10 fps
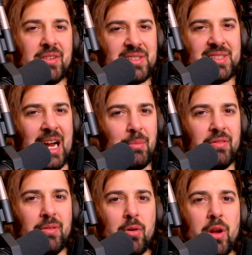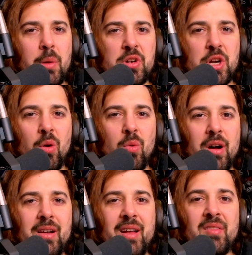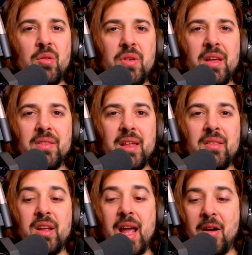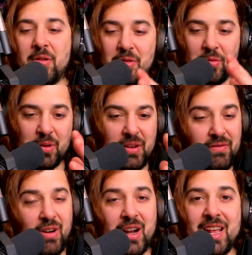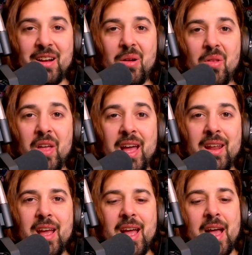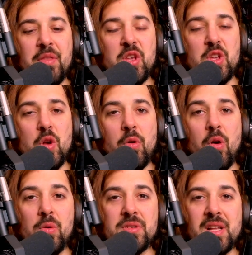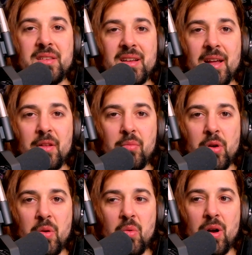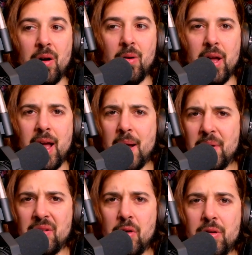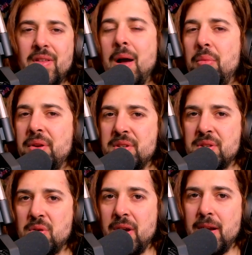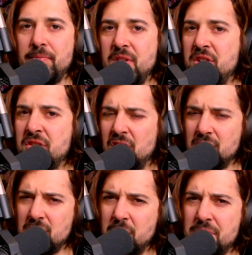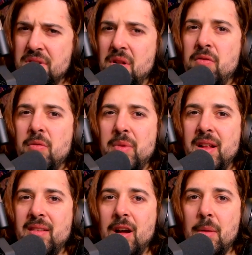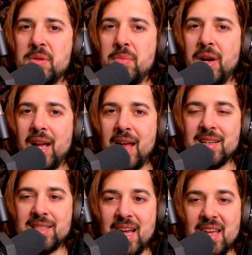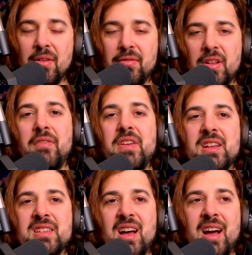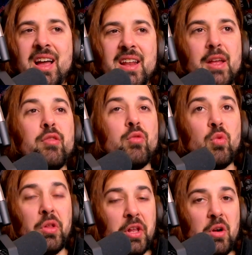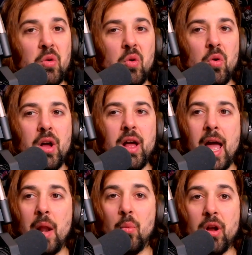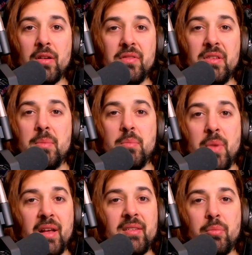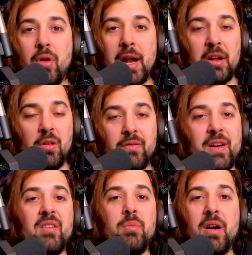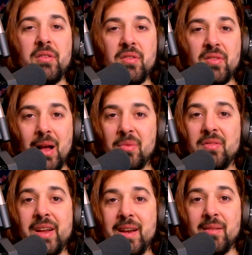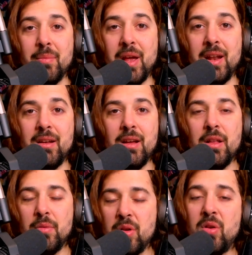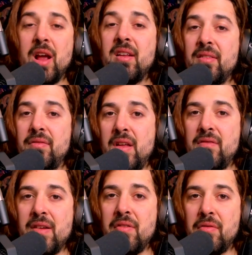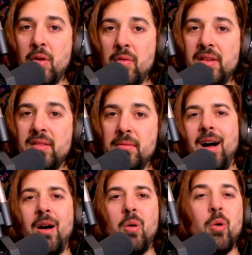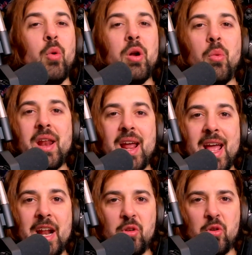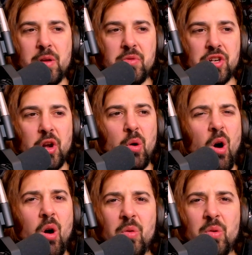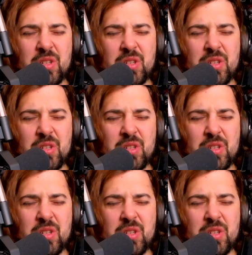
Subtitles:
segment from Creepshow 1, I do think that the characters are really funny and all that, and the humor holds that together pretty well. And the tone of that one is great. It's just a little slow for me at times, but I gotta say, the Fluffy design is really cool. And one of the best practical effects monsters Tom Savini's made. The Crate is a fan favorite for a reason. Oh, and what a way to end Creepshow. All those